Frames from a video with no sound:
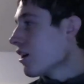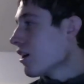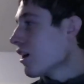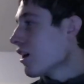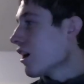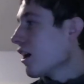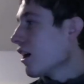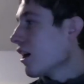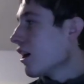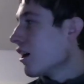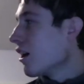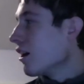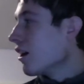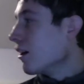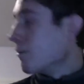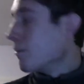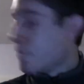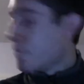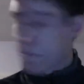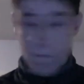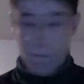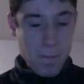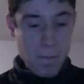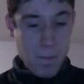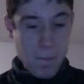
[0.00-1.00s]

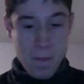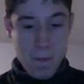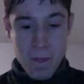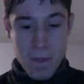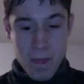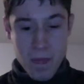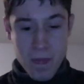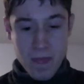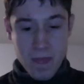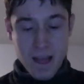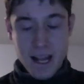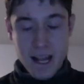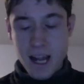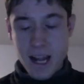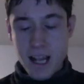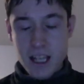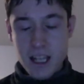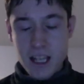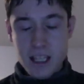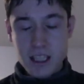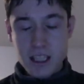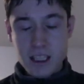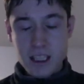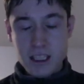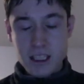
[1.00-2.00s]
I
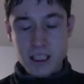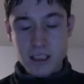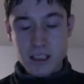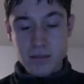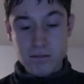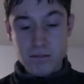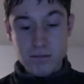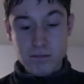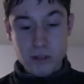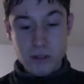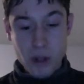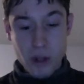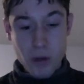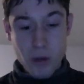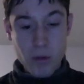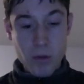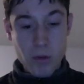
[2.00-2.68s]
don't